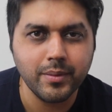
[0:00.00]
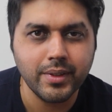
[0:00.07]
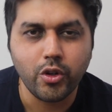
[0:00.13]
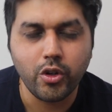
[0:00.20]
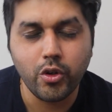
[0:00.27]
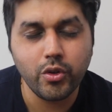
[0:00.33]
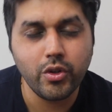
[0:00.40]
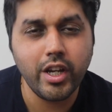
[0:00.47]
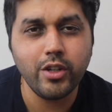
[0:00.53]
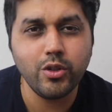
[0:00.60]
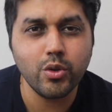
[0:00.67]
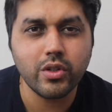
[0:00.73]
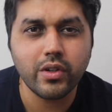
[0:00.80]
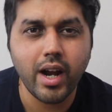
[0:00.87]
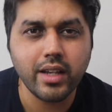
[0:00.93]
So you need
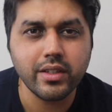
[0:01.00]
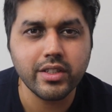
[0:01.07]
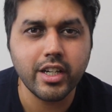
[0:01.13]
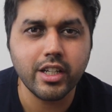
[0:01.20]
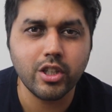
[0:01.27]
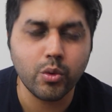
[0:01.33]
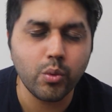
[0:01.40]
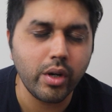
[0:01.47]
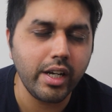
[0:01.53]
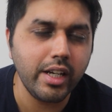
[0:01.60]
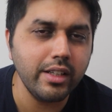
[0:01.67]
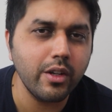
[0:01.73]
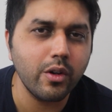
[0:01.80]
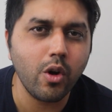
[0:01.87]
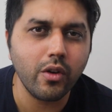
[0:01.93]
to transit through
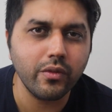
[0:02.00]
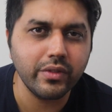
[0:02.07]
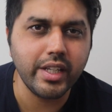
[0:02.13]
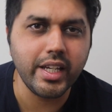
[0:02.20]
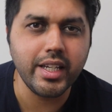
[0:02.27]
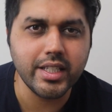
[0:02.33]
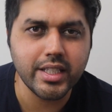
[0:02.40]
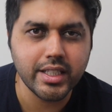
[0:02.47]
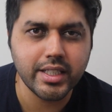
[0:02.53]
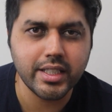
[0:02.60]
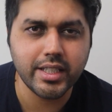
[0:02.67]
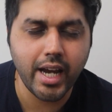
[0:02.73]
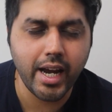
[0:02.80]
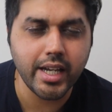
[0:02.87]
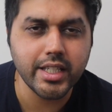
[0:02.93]
either of these
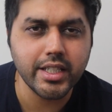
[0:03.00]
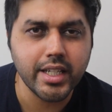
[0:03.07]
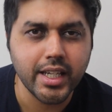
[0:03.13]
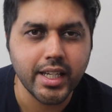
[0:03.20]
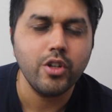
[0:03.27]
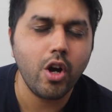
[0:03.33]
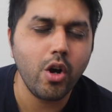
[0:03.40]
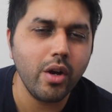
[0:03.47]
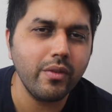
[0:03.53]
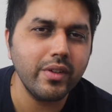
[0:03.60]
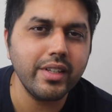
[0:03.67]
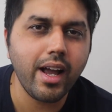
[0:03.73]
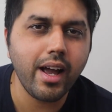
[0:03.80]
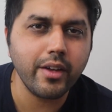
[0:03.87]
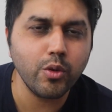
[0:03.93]
states. However,
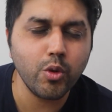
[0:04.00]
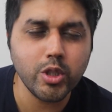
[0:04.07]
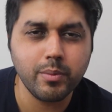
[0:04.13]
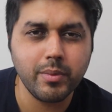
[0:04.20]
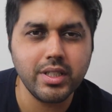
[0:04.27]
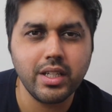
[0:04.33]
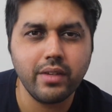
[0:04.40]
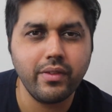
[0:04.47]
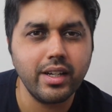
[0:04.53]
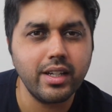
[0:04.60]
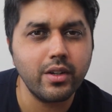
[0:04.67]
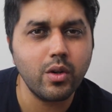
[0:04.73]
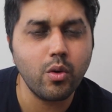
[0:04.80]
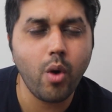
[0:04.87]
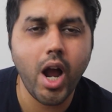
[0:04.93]
there are no specific
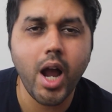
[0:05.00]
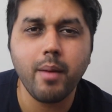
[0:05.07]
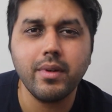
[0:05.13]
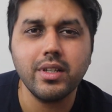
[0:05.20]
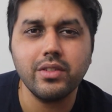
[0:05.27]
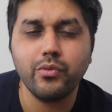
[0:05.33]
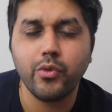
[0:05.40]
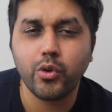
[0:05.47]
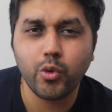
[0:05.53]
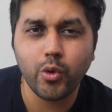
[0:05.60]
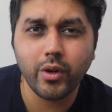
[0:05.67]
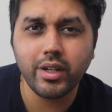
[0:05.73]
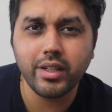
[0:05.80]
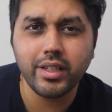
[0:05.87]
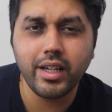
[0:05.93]
requirements for
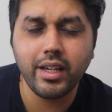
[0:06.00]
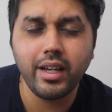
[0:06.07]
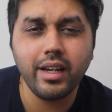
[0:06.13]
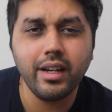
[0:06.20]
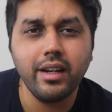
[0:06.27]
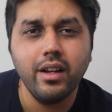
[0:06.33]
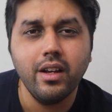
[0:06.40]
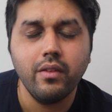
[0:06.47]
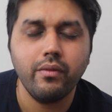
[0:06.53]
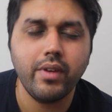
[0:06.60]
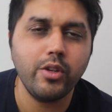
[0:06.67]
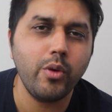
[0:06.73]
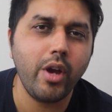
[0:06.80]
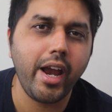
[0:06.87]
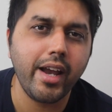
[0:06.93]
quarantining
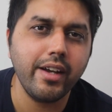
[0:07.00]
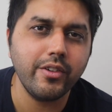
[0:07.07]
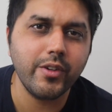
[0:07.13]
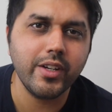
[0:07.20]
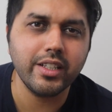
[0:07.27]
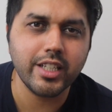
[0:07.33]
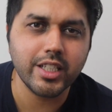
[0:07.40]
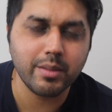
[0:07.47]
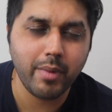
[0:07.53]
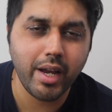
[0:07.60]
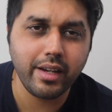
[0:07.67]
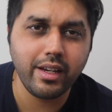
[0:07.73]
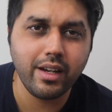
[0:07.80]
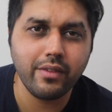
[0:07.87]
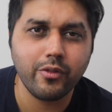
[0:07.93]
when you're entering
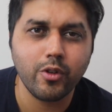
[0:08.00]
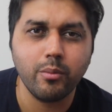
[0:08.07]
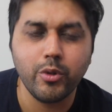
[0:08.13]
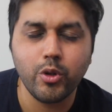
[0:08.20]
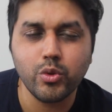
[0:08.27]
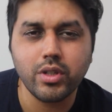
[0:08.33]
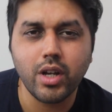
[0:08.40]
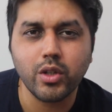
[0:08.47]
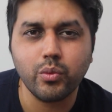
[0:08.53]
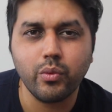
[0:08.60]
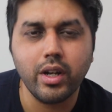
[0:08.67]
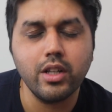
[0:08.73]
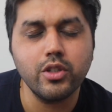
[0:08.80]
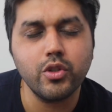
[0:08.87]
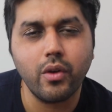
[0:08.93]
Tasmania from New South
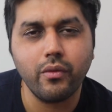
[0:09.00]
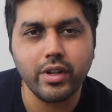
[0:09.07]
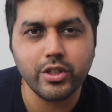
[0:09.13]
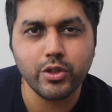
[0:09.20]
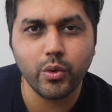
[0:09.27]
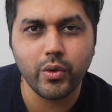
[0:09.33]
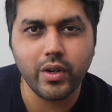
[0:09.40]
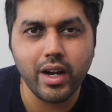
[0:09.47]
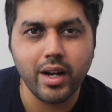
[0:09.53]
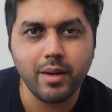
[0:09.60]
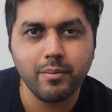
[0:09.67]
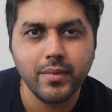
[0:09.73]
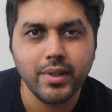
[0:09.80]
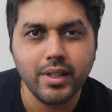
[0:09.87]
Wales or Victoria.